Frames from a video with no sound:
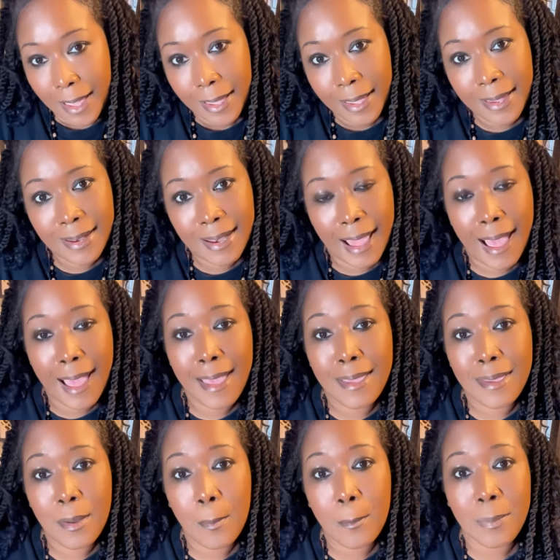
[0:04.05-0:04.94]
and I
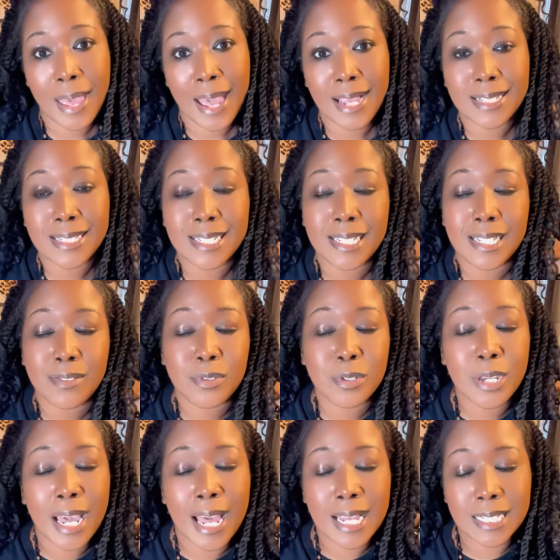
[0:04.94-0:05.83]
am back to give you
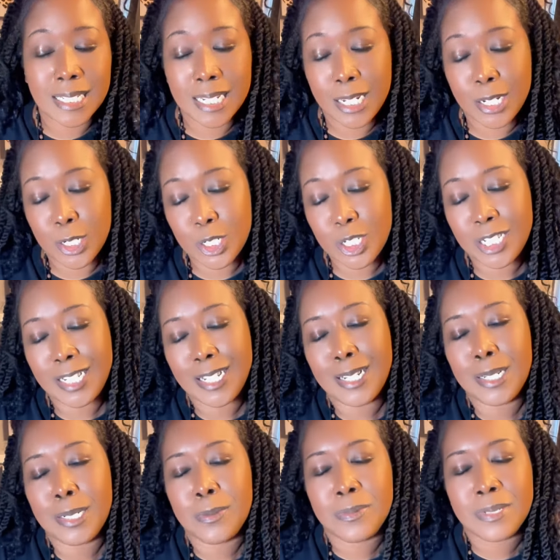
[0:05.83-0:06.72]
guys an energy
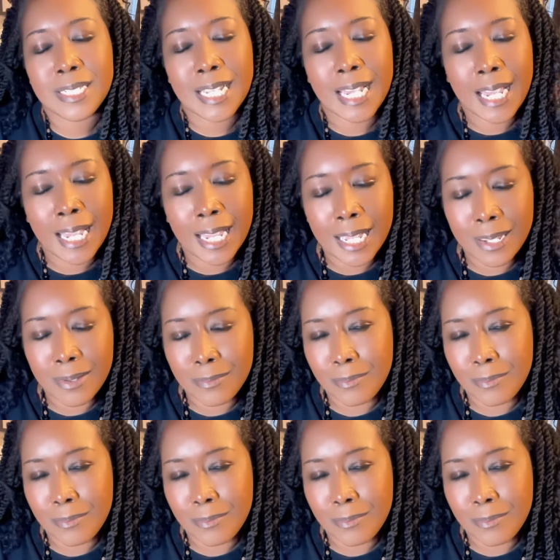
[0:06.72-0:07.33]
update.